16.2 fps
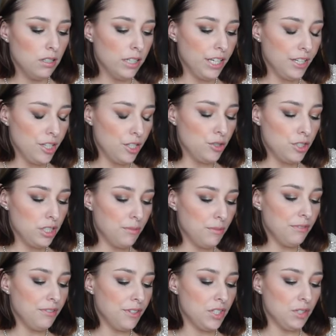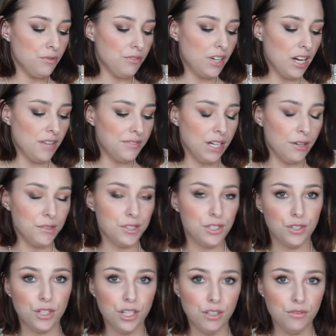it used to be $55, now it's
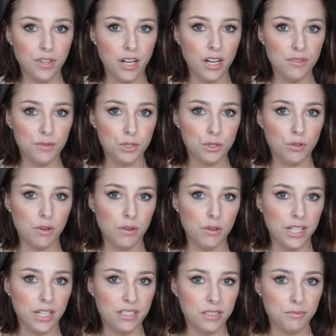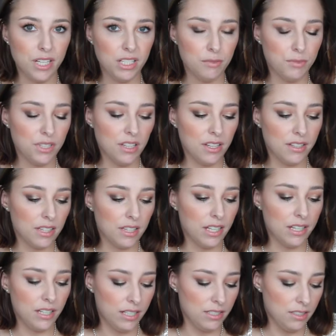$35, so it makes me think
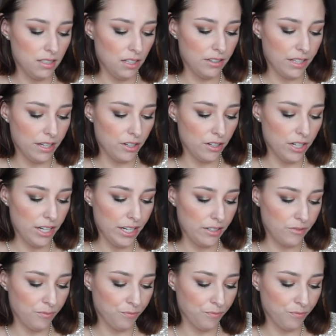that it's not that great.